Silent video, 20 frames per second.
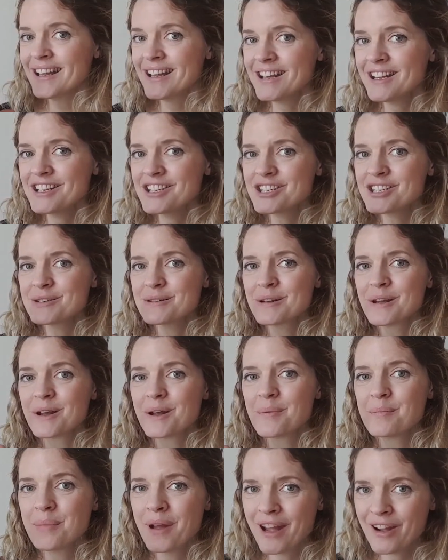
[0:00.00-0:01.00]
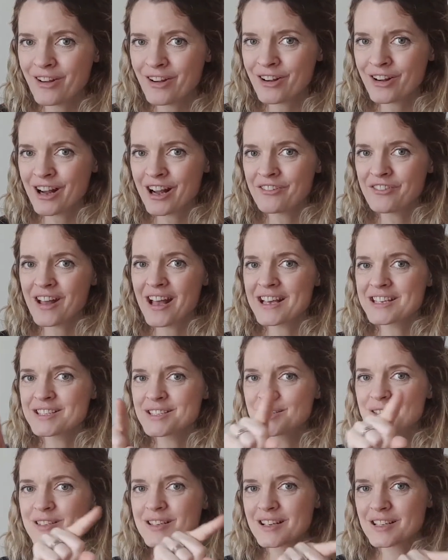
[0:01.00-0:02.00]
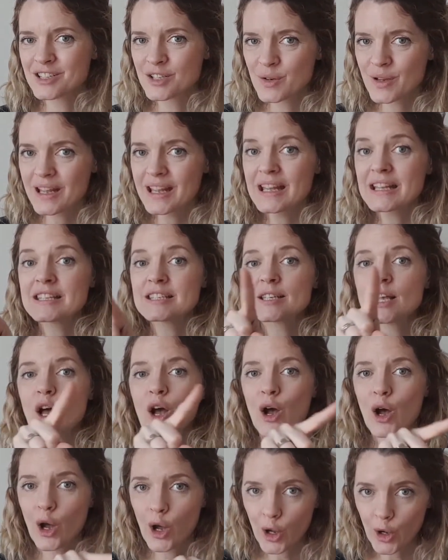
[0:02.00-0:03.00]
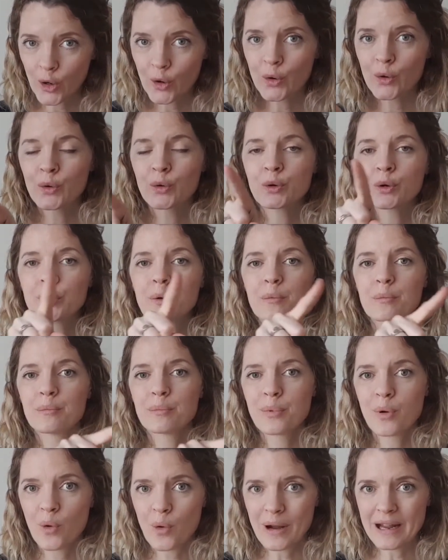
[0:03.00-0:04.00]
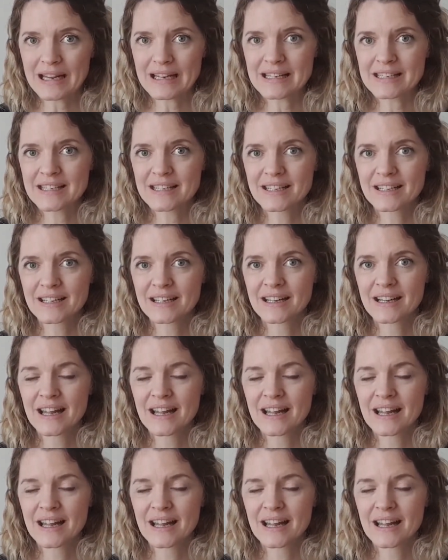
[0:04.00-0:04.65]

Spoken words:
Each paragraph has to stick to its own point,